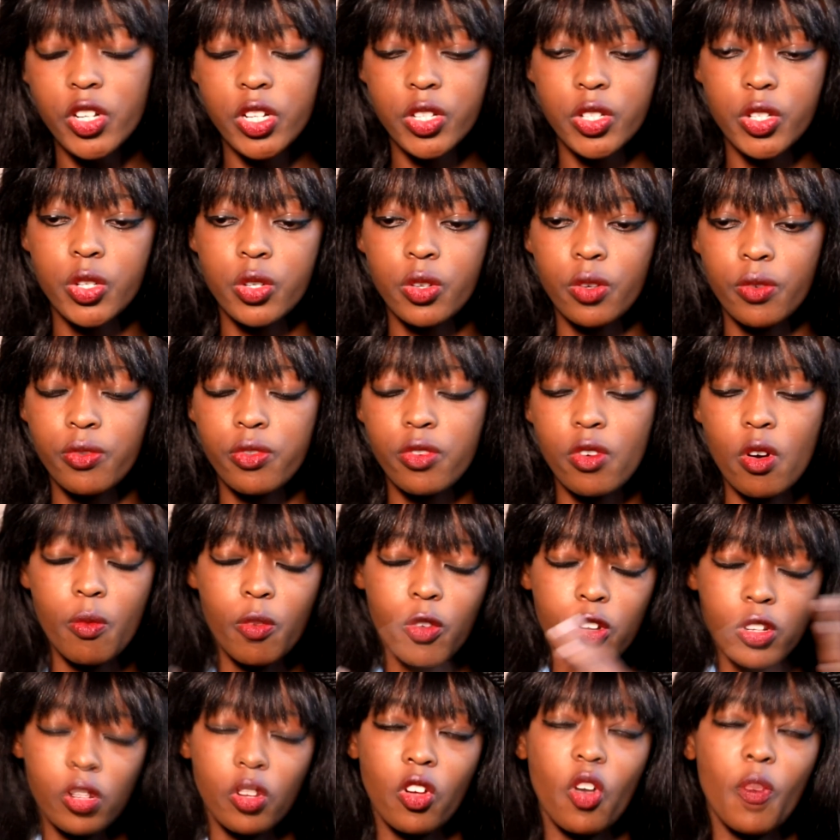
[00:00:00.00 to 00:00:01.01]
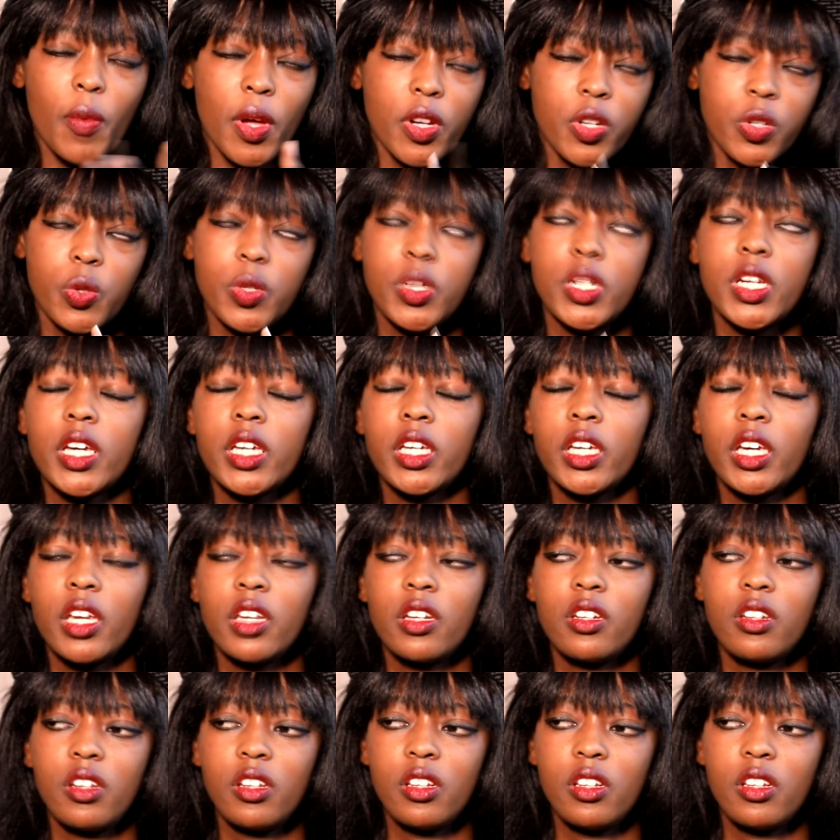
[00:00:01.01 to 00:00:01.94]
transition from Mortal Kombat to Tekken,